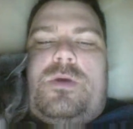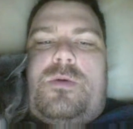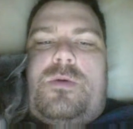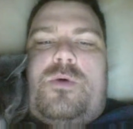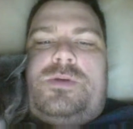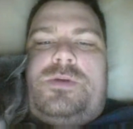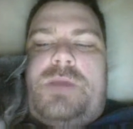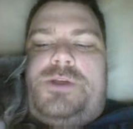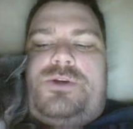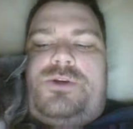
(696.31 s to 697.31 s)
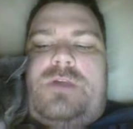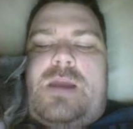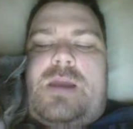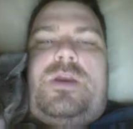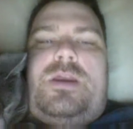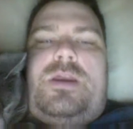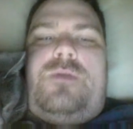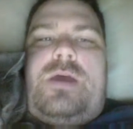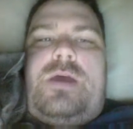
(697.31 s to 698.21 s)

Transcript: to always make sure that I put it in right.